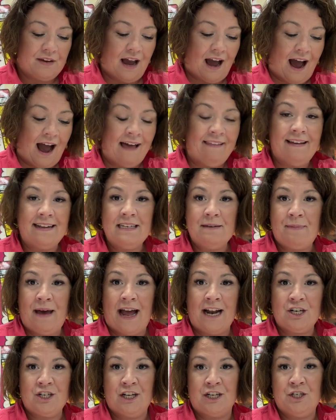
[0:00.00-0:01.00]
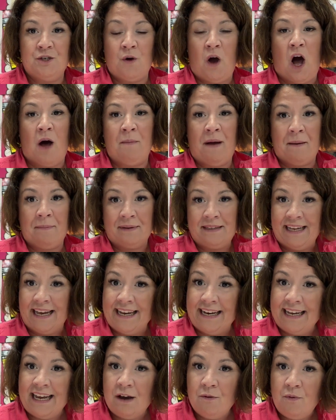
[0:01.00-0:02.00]
I like to batch, like do all my
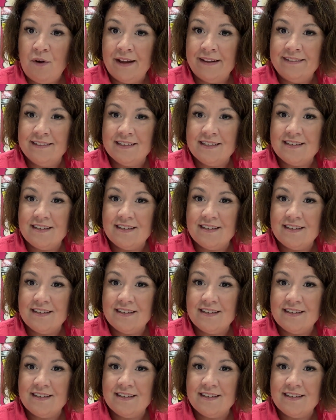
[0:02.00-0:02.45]
planning at once